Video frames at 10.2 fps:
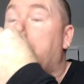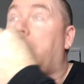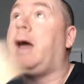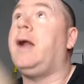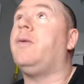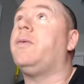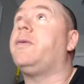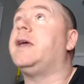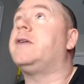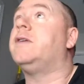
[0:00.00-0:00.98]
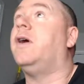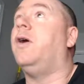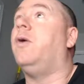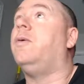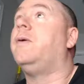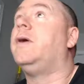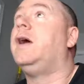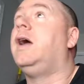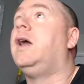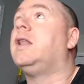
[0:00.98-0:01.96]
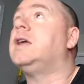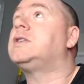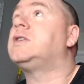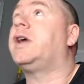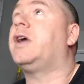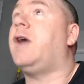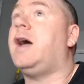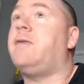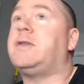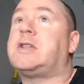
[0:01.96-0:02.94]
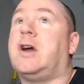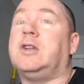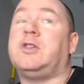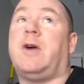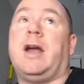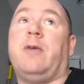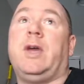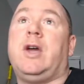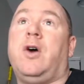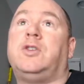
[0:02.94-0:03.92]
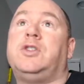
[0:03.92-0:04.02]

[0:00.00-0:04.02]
don't think so. Let's look at graphics cards, right? We go to the